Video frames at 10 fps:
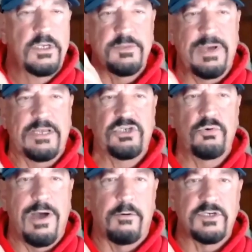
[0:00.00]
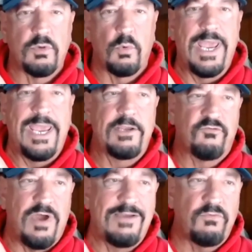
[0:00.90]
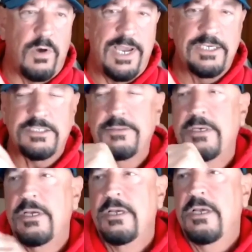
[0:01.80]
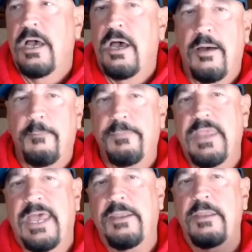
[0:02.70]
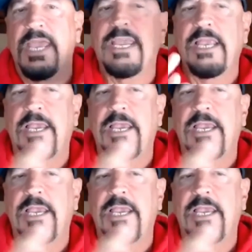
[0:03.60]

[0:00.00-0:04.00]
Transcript: It's about two hours away drive-wise. Um, and they can